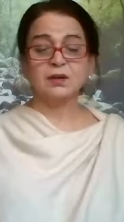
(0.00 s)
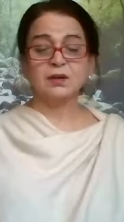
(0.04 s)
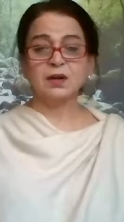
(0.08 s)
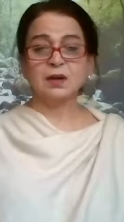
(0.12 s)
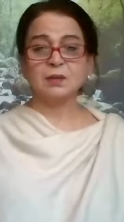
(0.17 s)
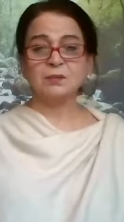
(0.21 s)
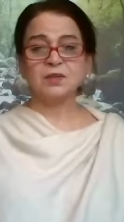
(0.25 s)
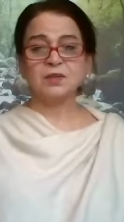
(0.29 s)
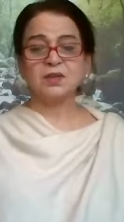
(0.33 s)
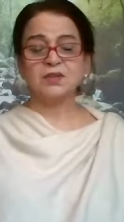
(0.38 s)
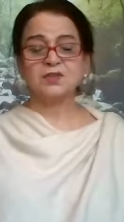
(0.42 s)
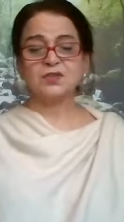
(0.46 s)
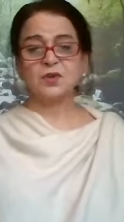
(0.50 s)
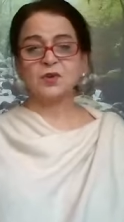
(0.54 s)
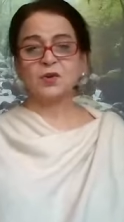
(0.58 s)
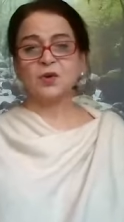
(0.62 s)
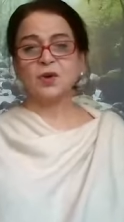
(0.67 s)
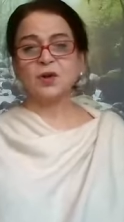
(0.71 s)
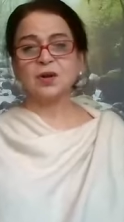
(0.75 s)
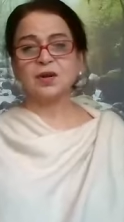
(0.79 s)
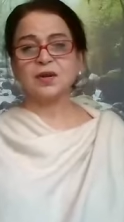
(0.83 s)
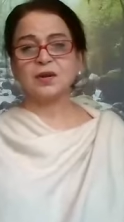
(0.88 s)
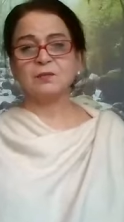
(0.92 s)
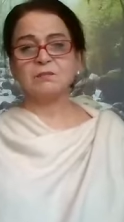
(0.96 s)
I mean, these are
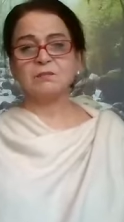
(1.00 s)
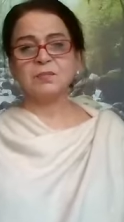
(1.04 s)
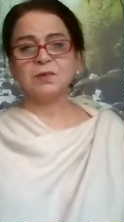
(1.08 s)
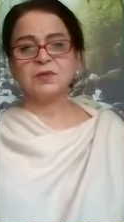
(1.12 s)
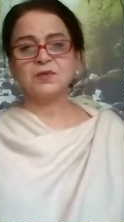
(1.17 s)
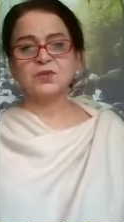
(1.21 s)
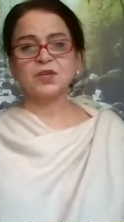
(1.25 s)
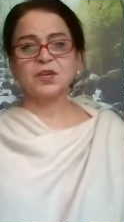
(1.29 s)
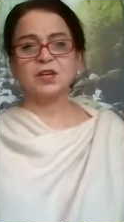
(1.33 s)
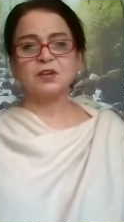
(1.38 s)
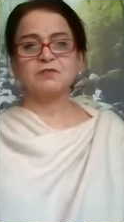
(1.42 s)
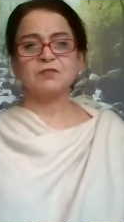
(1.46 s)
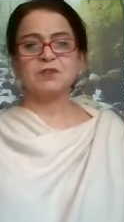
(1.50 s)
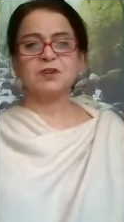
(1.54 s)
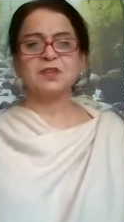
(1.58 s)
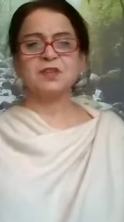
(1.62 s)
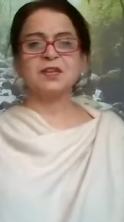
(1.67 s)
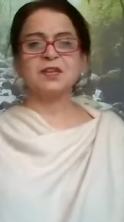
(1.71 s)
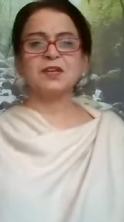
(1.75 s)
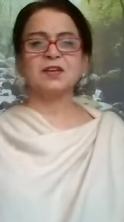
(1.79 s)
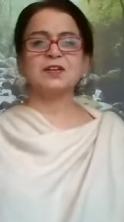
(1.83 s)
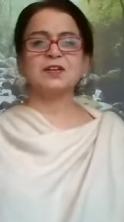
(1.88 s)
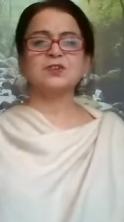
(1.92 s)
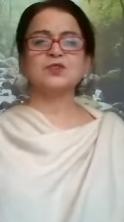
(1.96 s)
all numbers given.
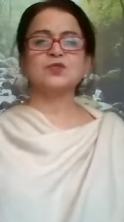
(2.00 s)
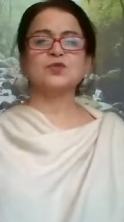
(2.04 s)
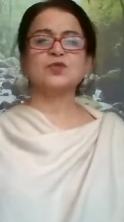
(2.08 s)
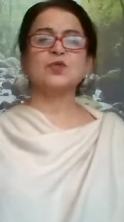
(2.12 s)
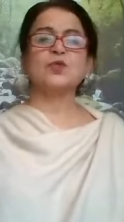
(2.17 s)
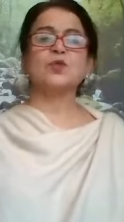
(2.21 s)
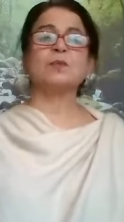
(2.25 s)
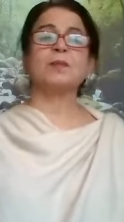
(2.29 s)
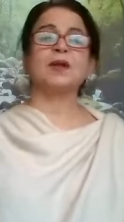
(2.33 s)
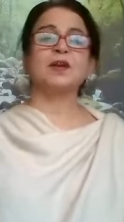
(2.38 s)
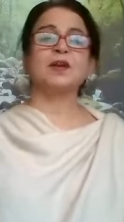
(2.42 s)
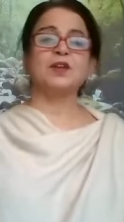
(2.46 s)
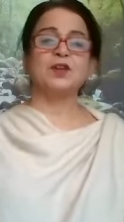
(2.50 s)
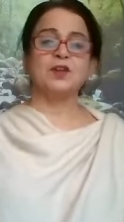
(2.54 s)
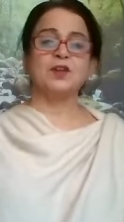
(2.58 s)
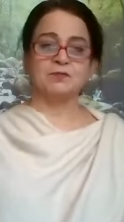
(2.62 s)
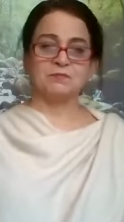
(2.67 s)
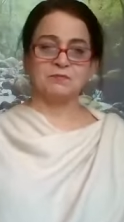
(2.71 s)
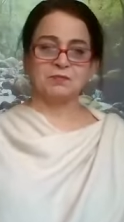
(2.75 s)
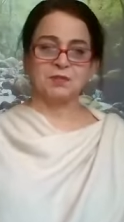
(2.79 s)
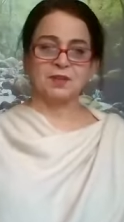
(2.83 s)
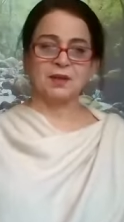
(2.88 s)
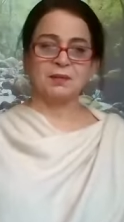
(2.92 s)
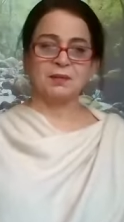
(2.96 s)
There are so many
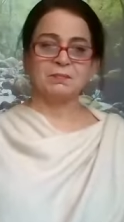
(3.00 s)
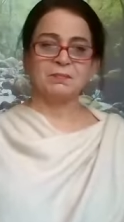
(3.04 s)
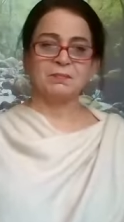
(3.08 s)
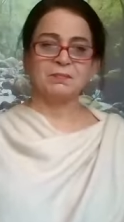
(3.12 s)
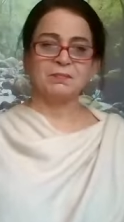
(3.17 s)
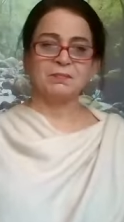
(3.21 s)
of them.